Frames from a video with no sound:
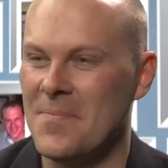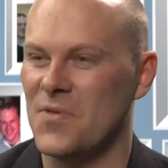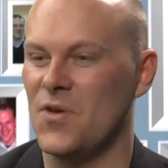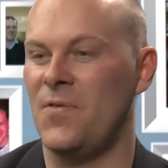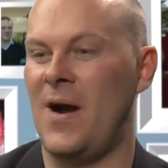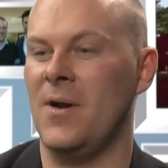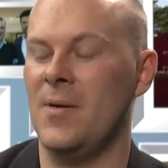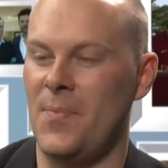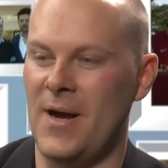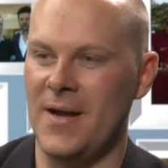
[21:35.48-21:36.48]
So if I want
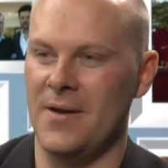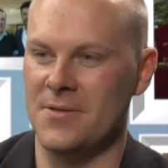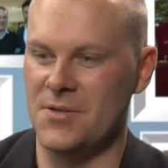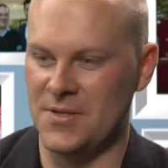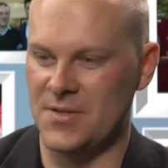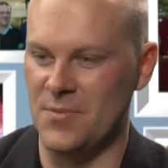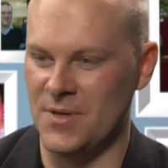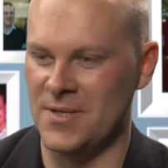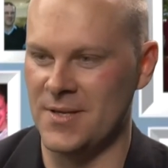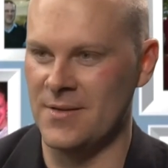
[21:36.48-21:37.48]
to buy a Chester
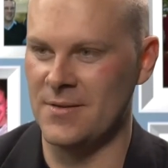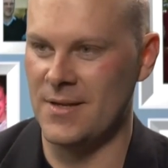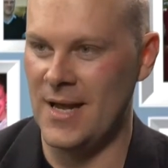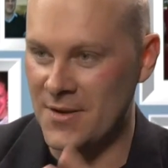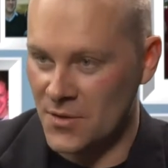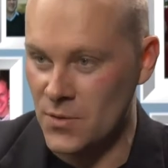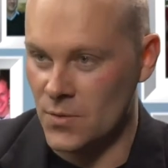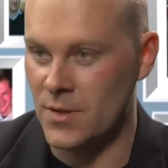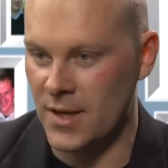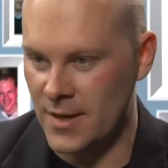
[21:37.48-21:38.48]
Missing like
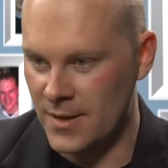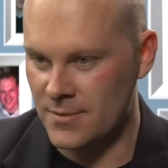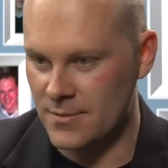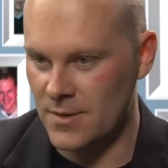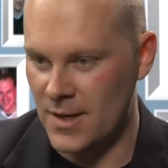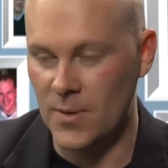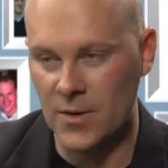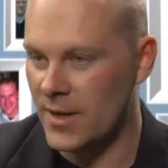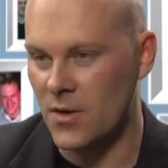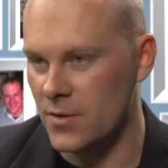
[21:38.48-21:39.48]
you, can I? Where
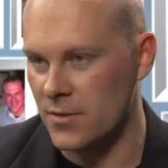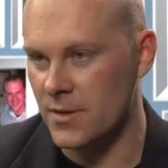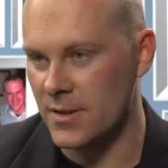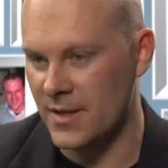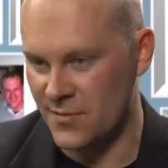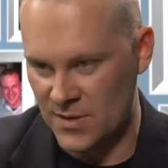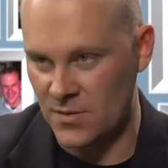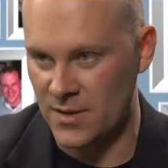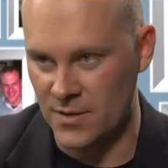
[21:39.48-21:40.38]
do I go? Can they sell? Are they,